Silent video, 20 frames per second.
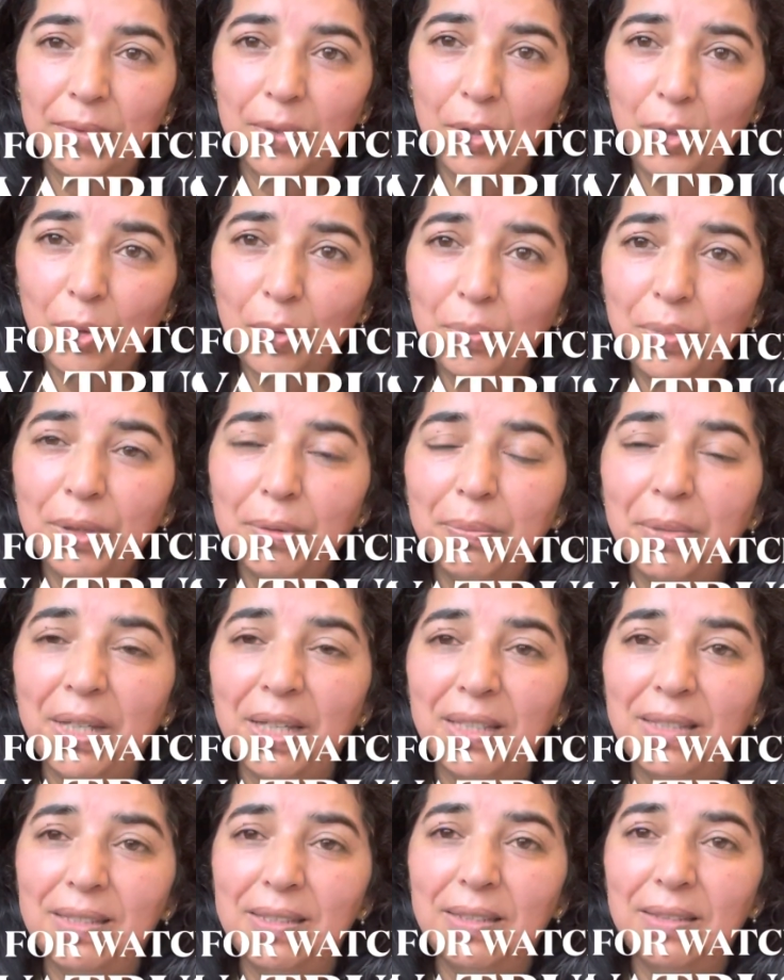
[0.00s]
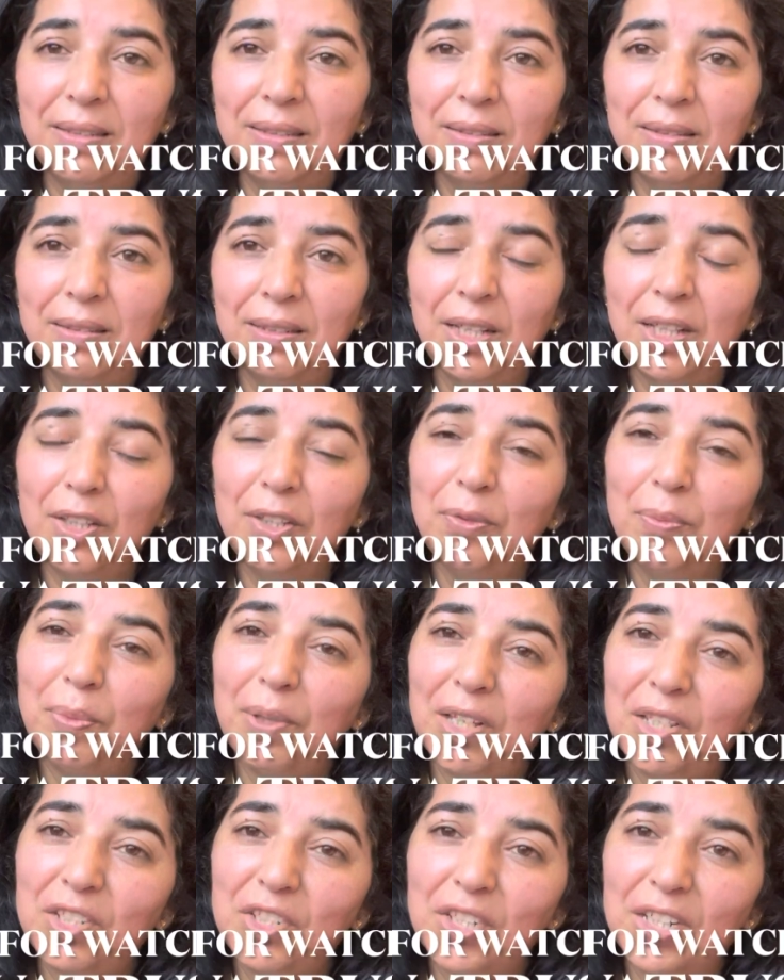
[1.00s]
Hope the best, and the
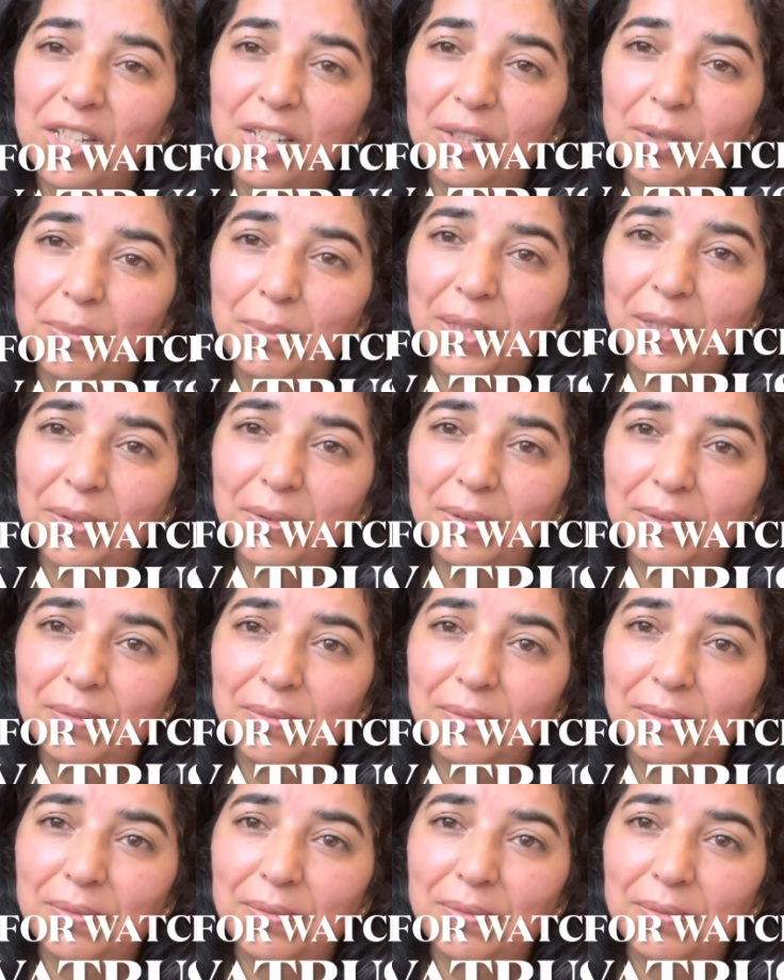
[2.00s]
best will come out.